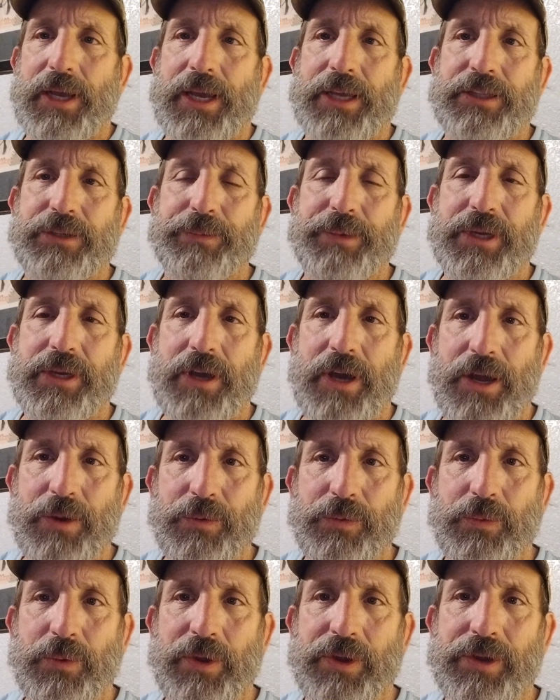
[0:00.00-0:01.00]
and to be kind
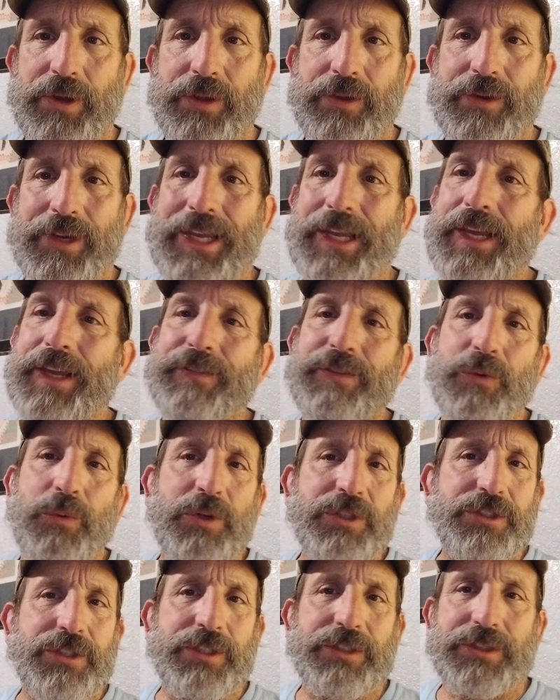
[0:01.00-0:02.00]
with one another. He even
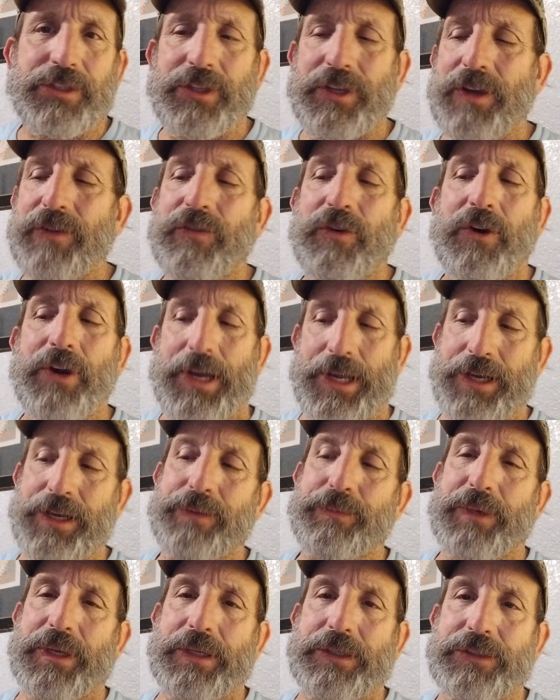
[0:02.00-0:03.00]
wants us to love our
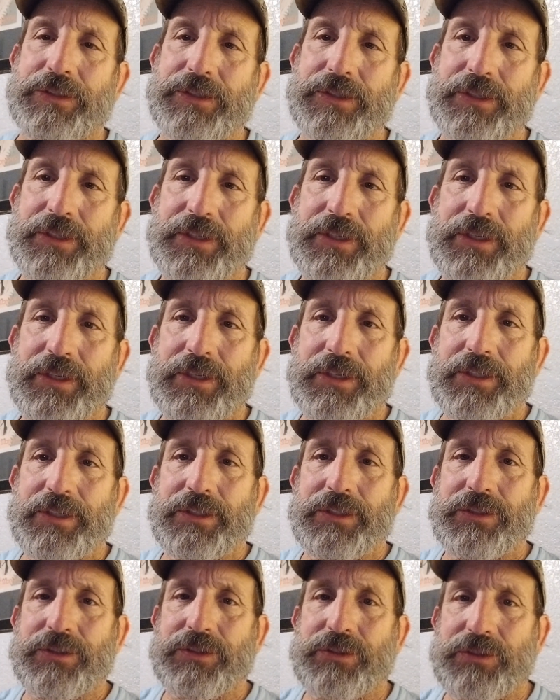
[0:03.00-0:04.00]
enemies.
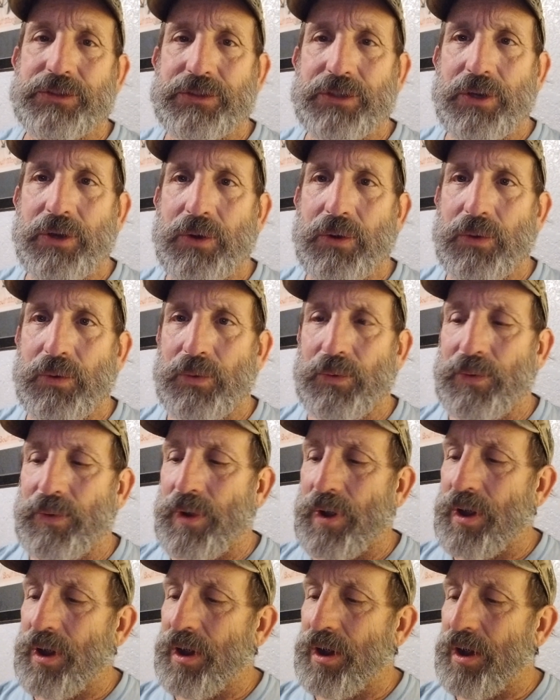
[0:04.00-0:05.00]
So
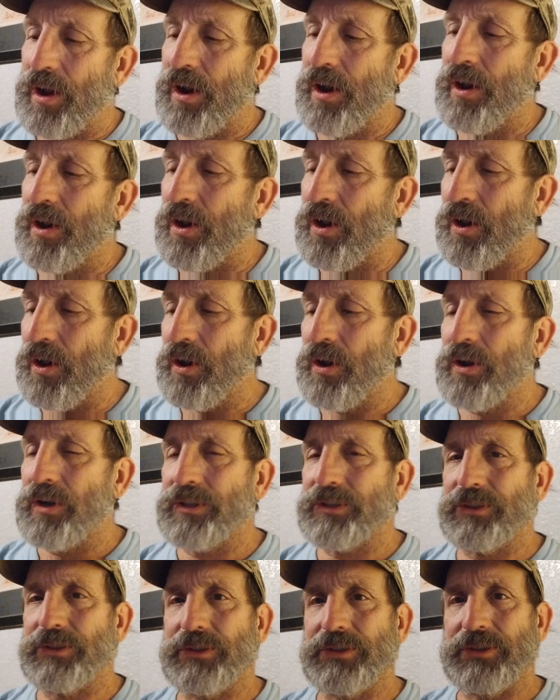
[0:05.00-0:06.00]
our
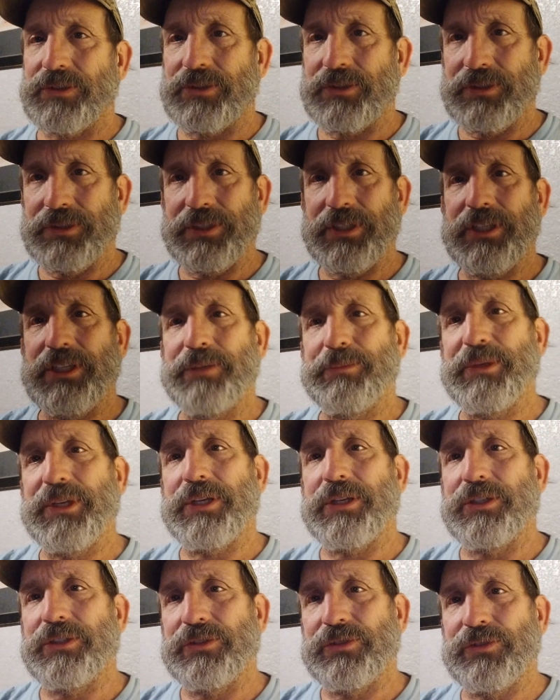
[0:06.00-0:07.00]
hearts need to
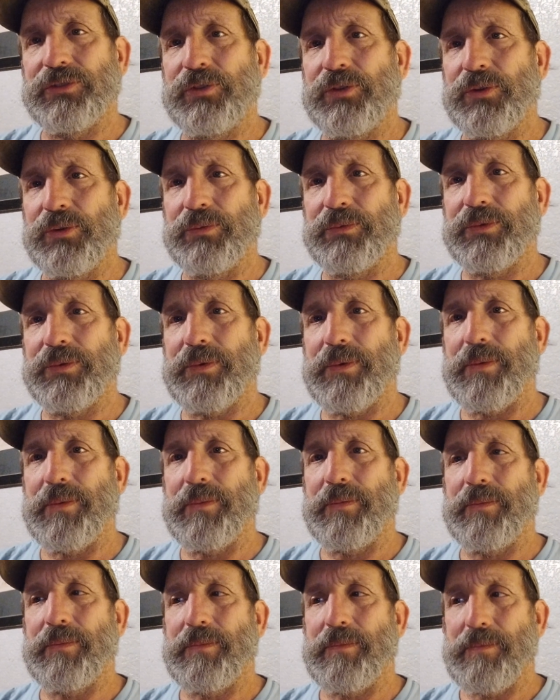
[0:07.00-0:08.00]
be consumed
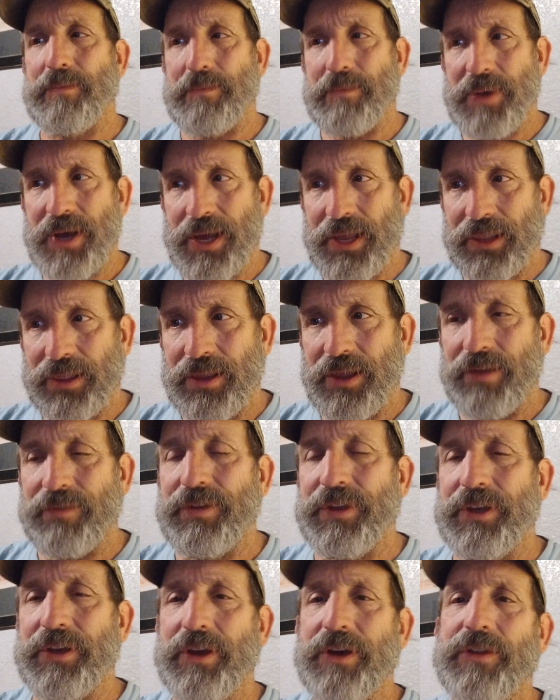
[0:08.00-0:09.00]
by
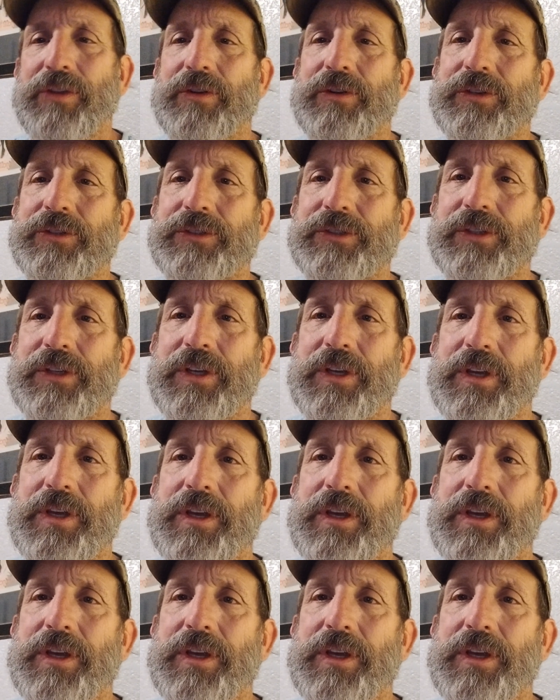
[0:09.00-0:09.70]
loving others